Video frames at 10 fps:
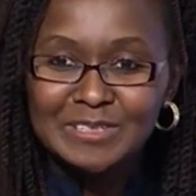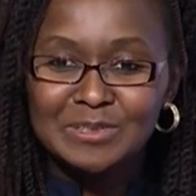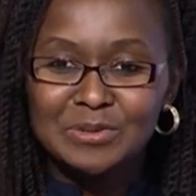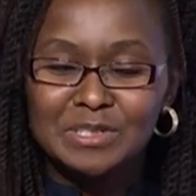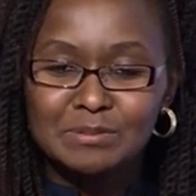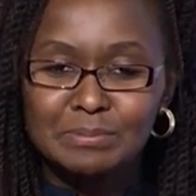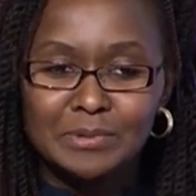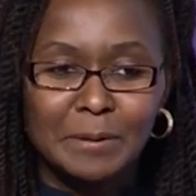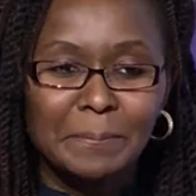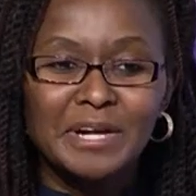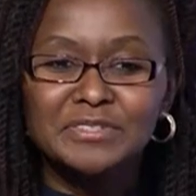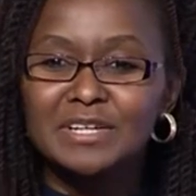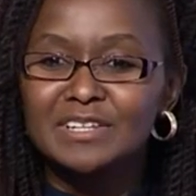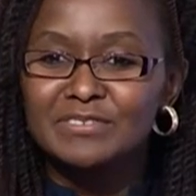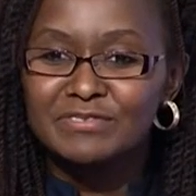So it's uh,
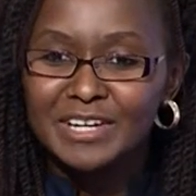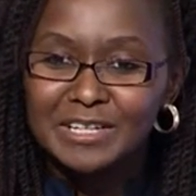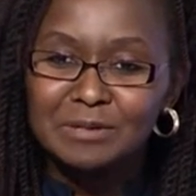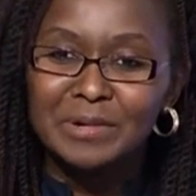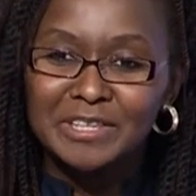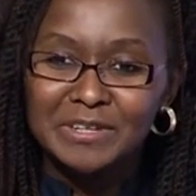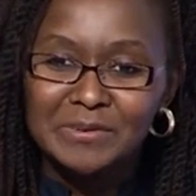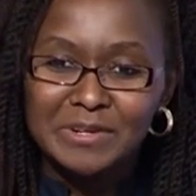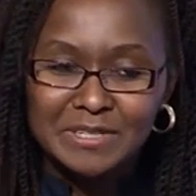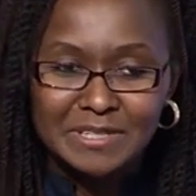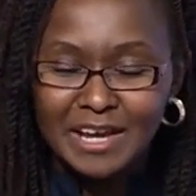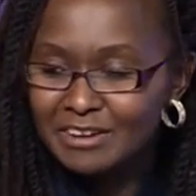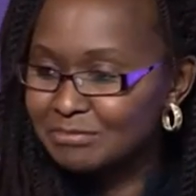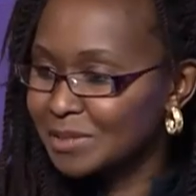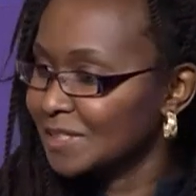partially funded by the Greece
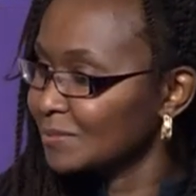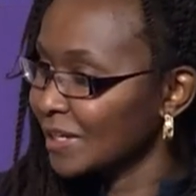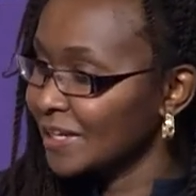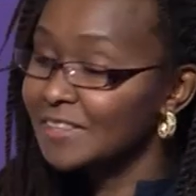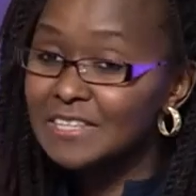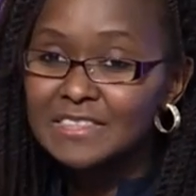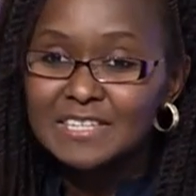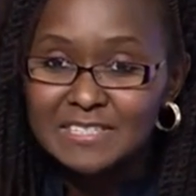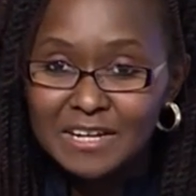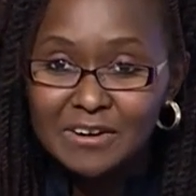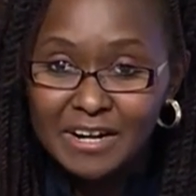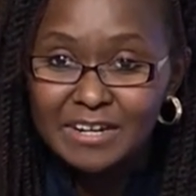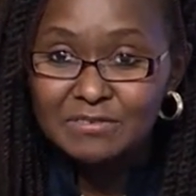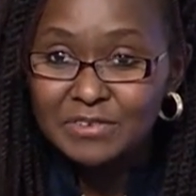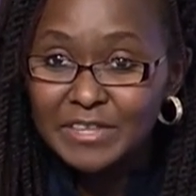government, and I think there's a
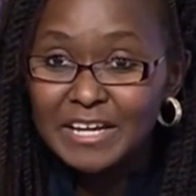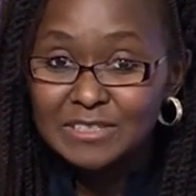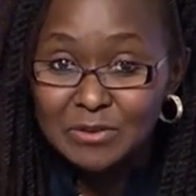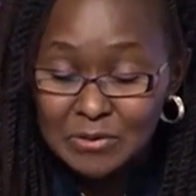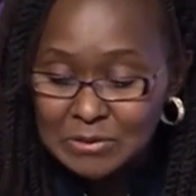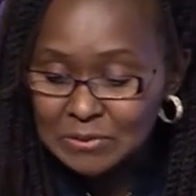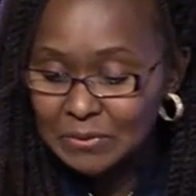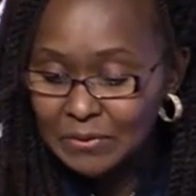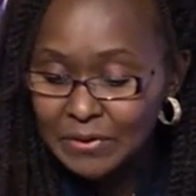grant for that also.